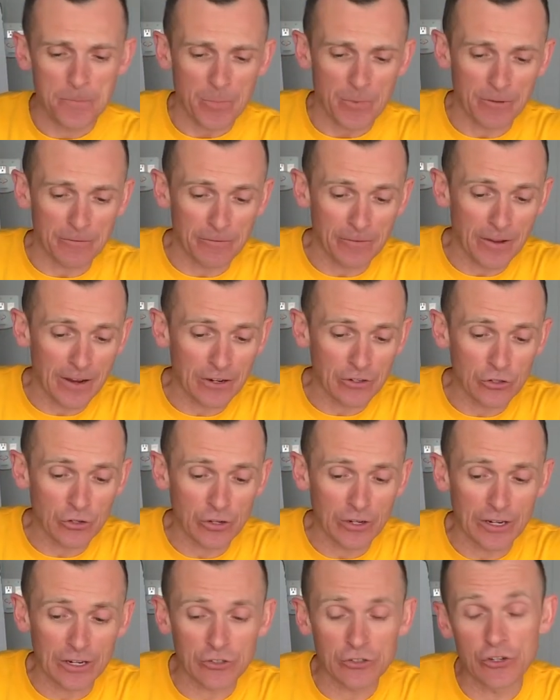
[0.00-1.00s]
In fact, you
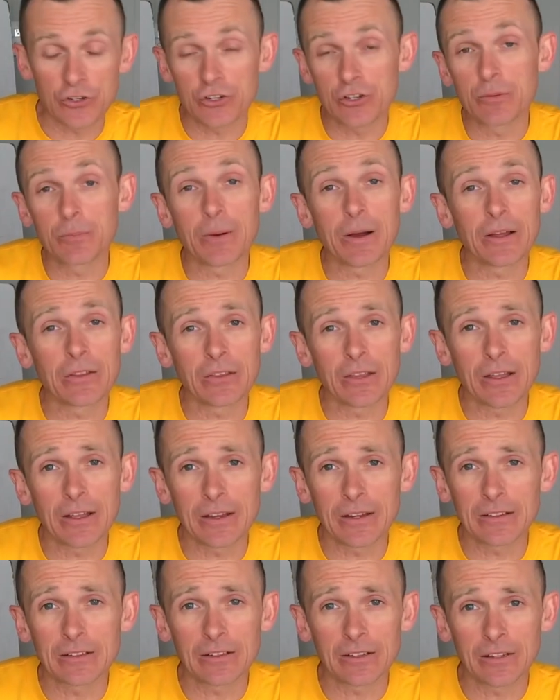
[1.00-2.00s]
can actually jump
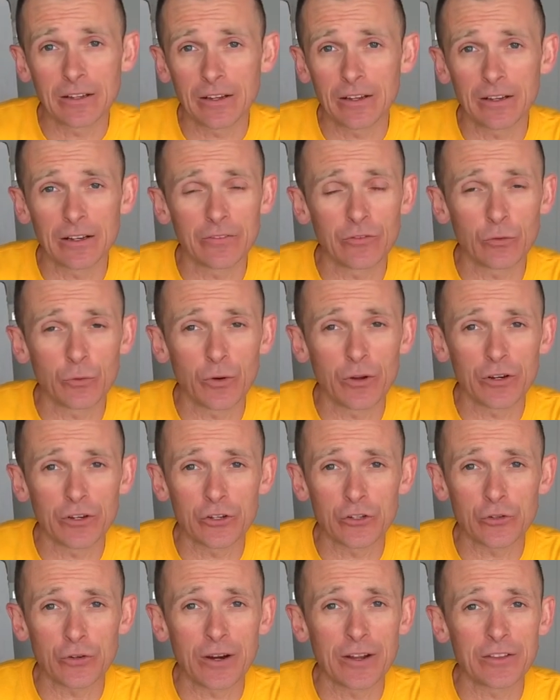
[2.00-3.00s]
online and if you wanted
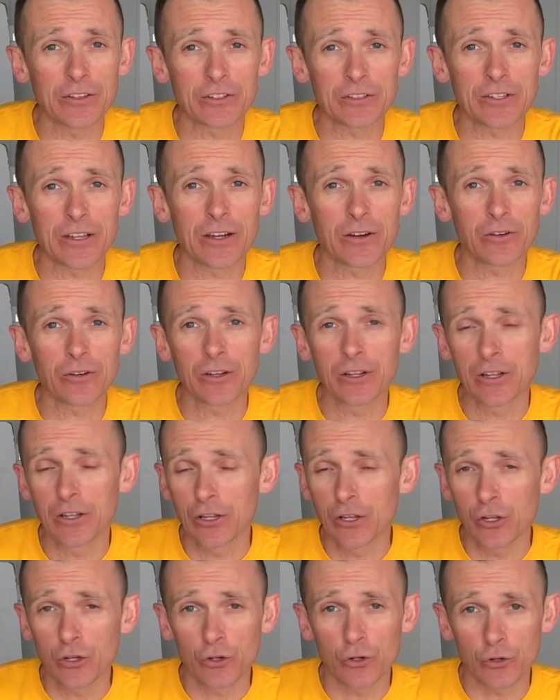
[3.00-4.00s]
to try this out,
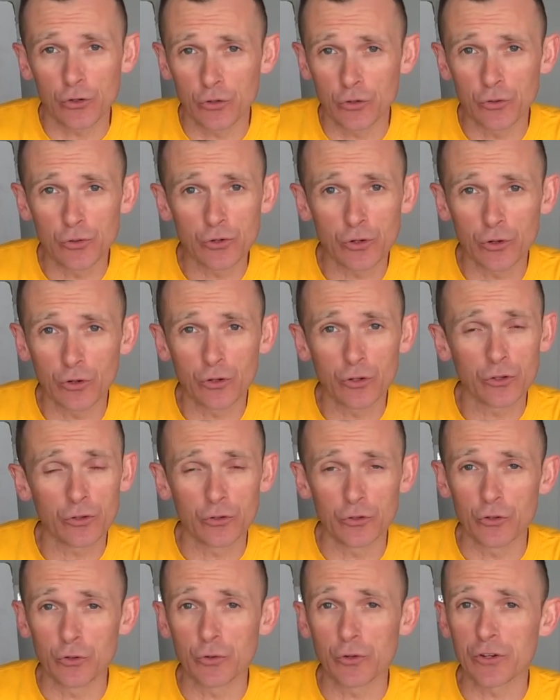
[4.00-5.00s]
Google
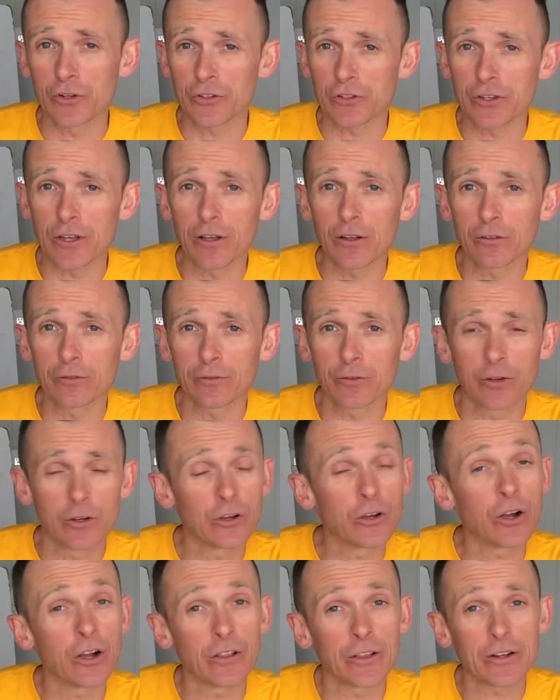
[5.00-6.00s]
do-it-yourself
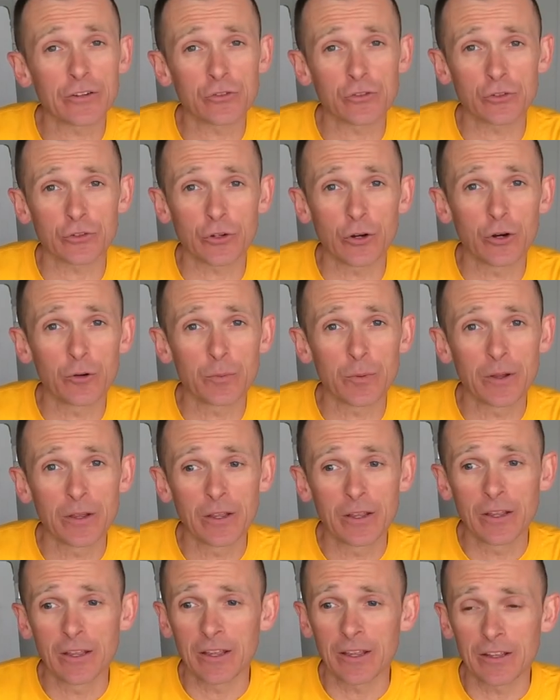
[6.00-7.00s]
electroscope
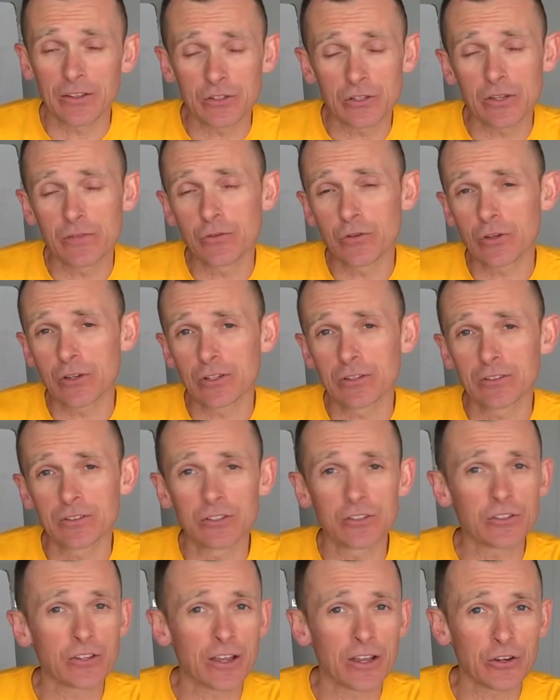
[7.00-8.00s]
and see if you can
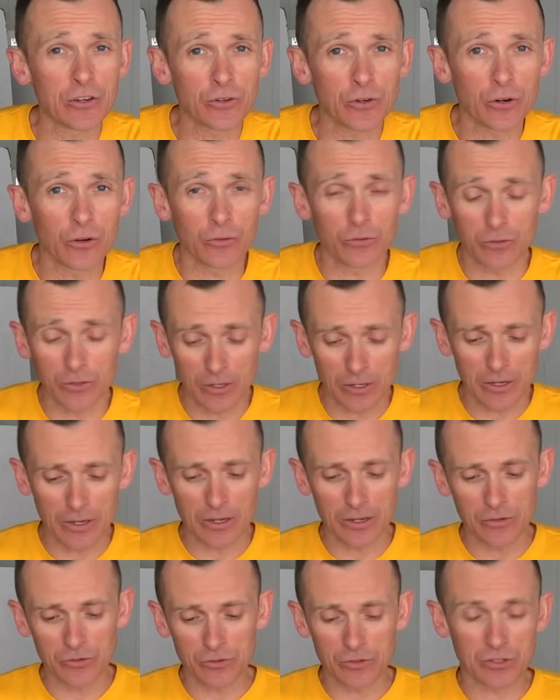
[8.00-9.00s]
design your own uh,
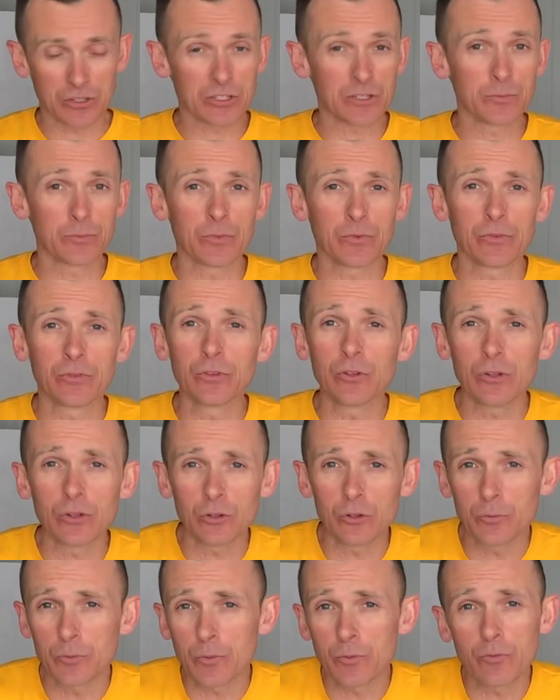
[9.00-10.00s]
using some
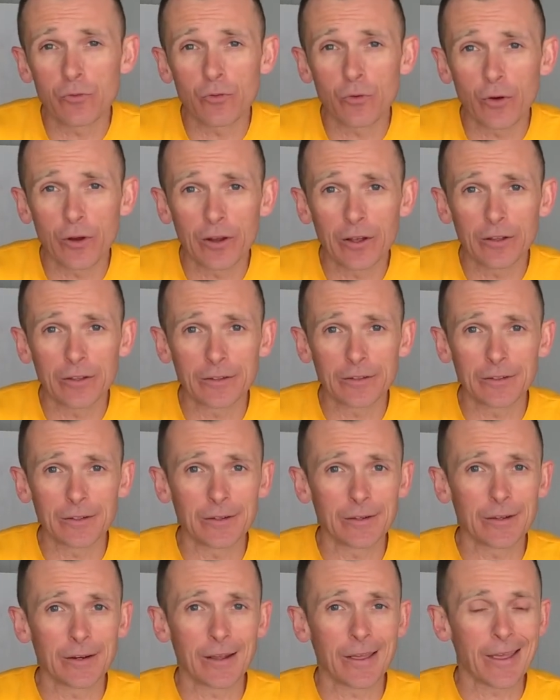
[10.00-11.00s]
aluminum foil and, uh,
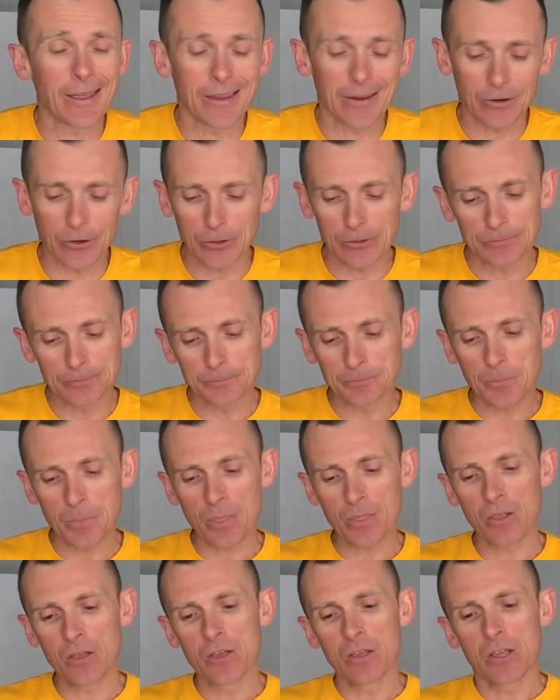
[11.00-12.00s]
and a hanger.
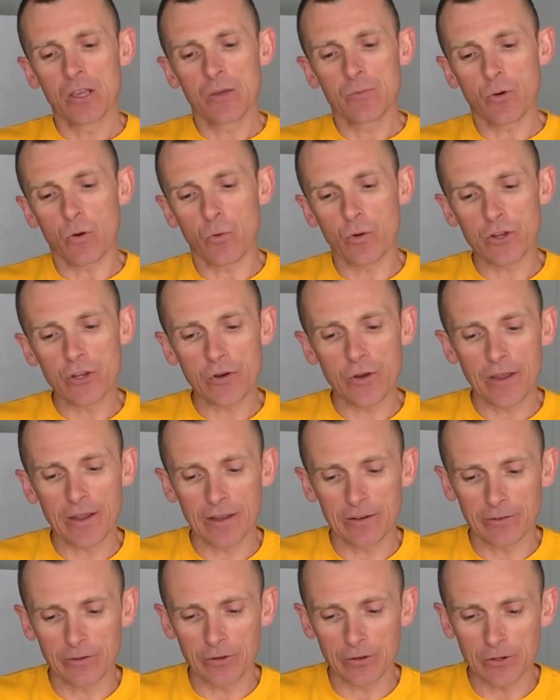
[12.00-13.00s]
But what you
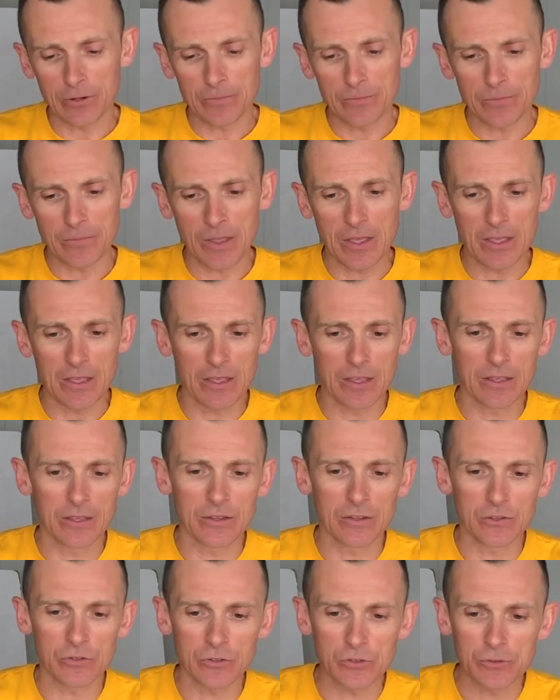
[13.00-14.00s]
have here
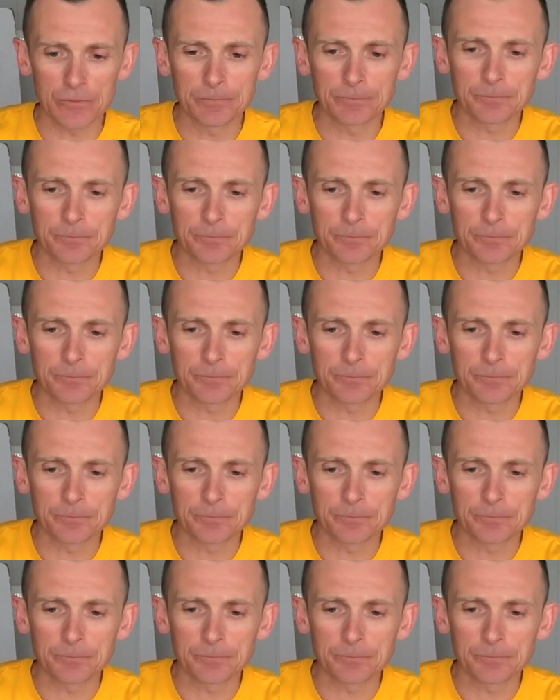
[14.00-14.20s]
is